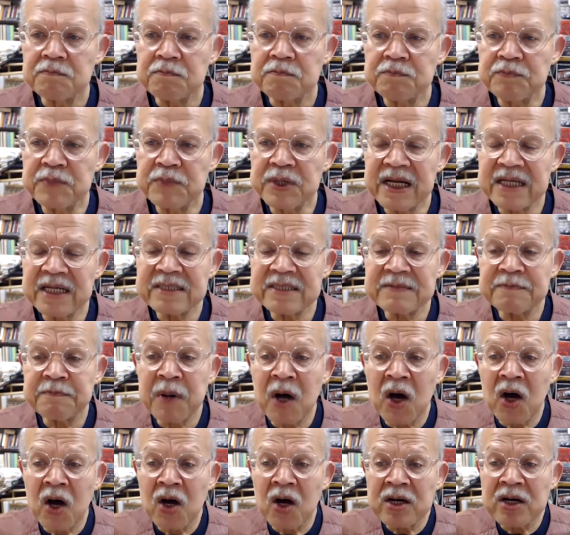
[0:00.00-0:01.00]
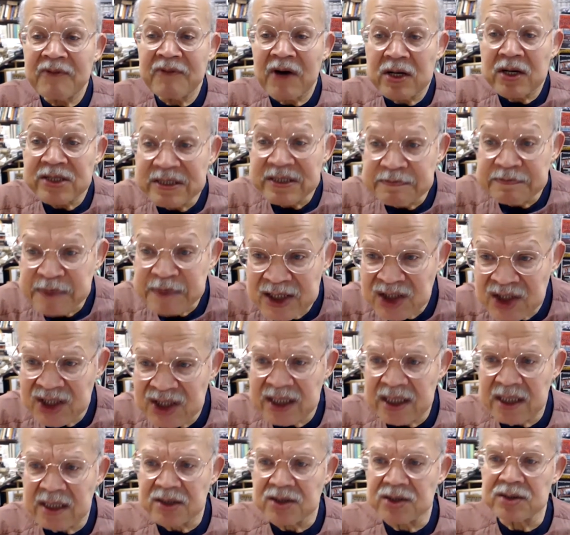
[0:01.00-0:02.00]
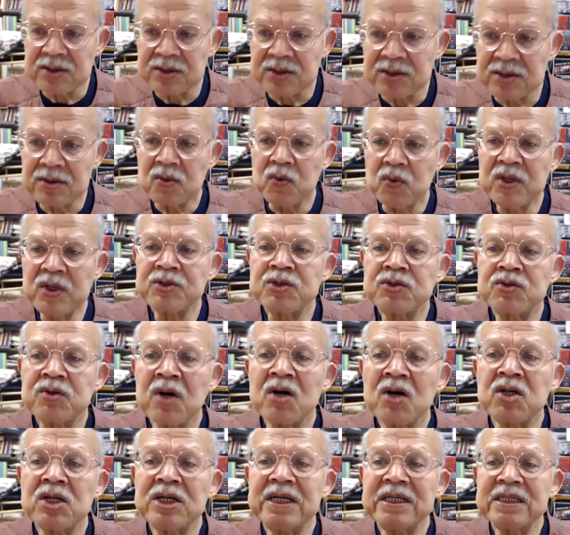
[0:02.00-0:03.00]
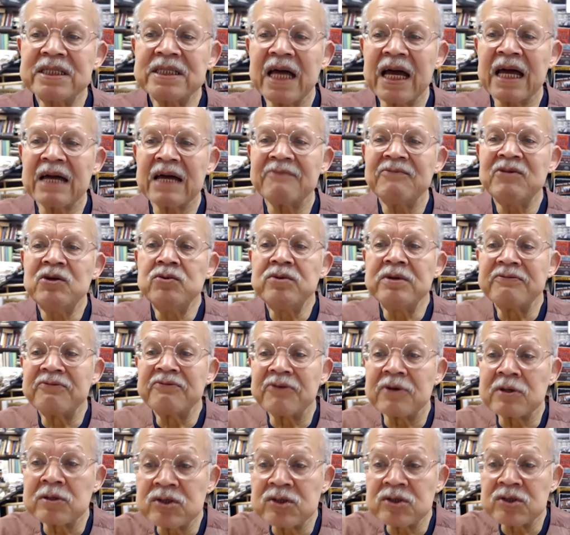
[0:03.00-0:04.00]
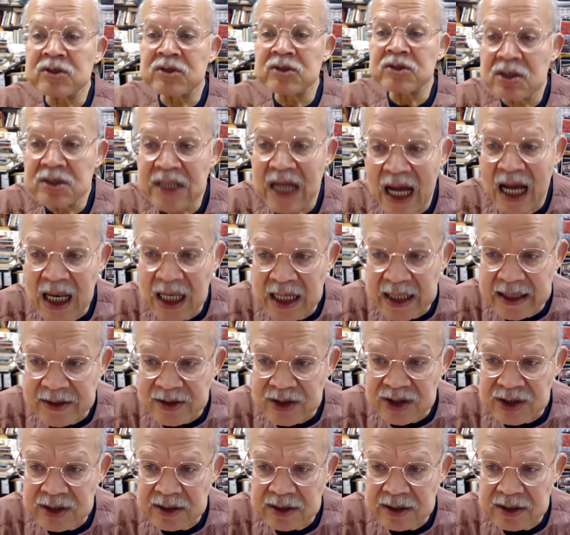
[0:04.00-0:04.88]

But as part of our species, we are struggling to have universal knowledge.